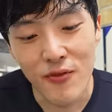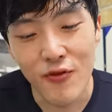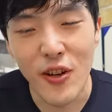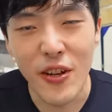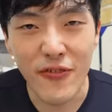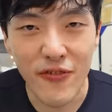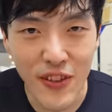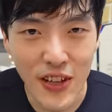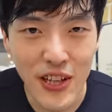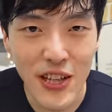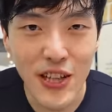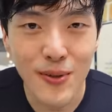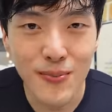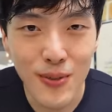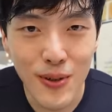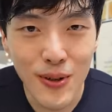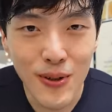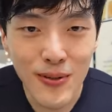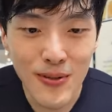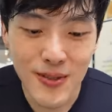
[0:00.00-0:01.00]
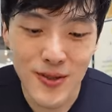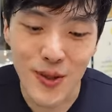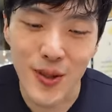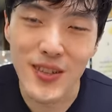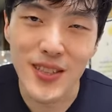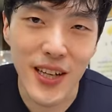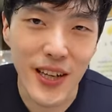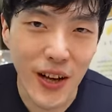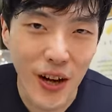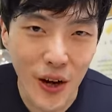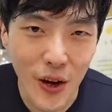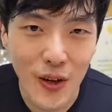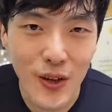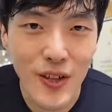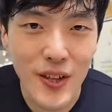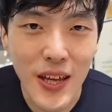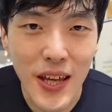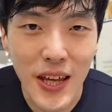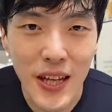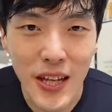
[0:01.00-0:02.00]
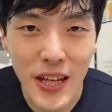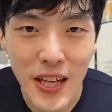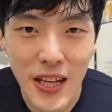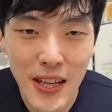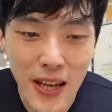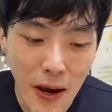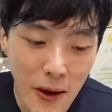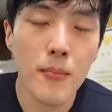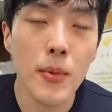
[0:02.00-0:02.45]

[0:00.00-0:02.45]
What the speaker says: refillable, so it's like all you can eat.